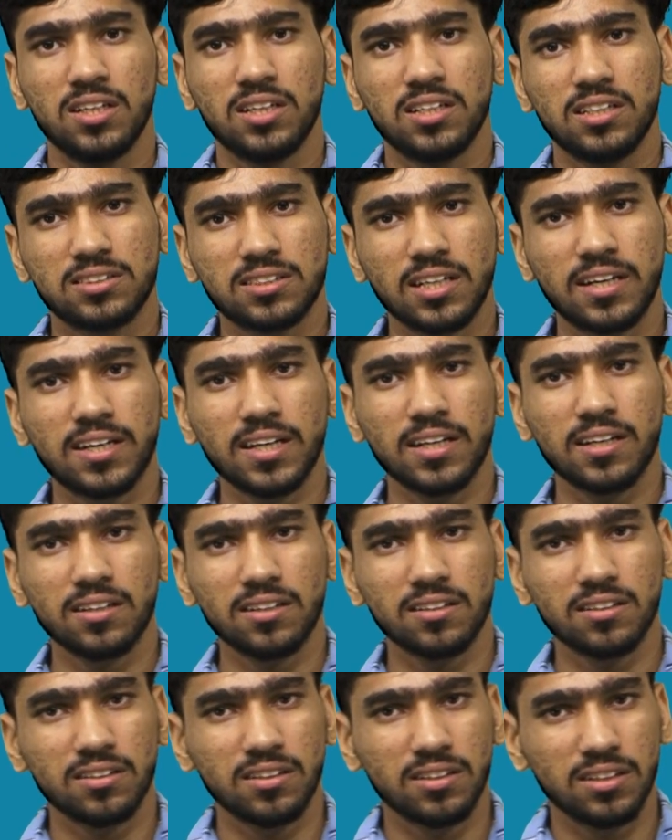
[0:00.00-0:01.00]

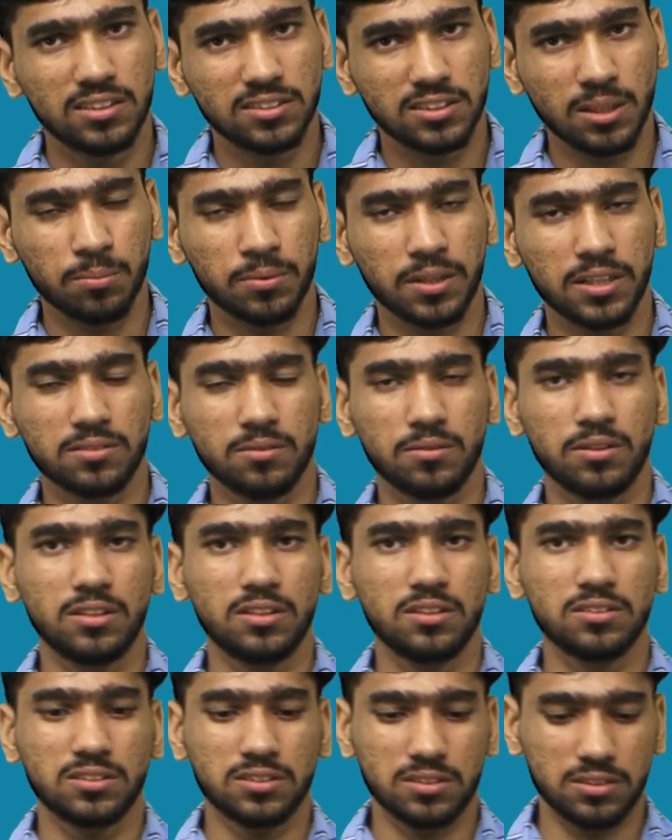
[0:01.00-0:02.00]
certain something
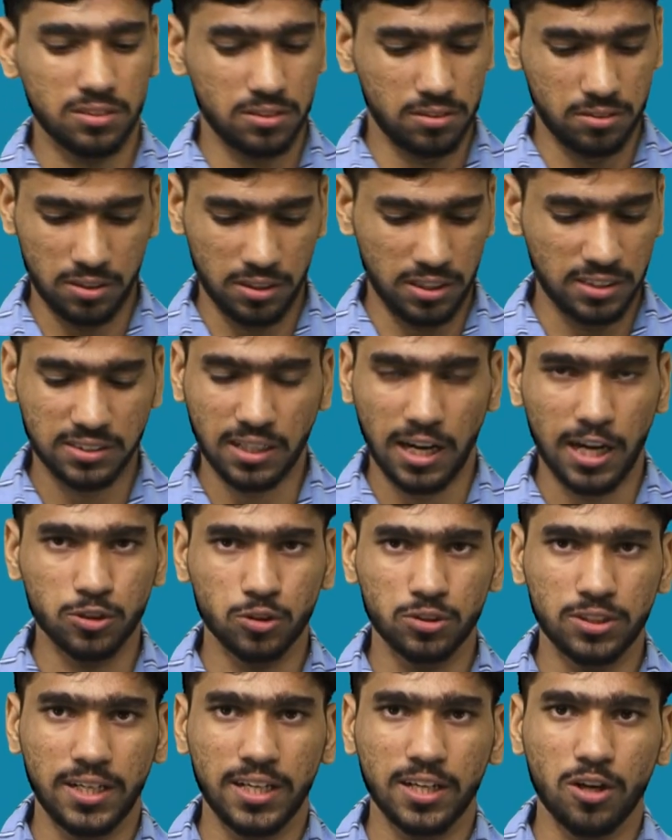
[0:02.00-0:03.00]
this
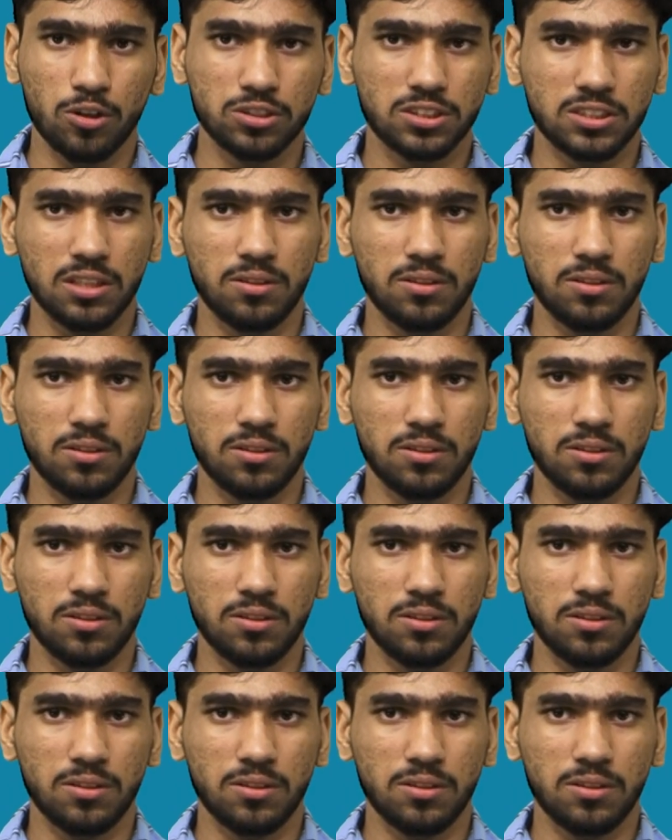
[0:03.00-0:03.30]
carcinogenic or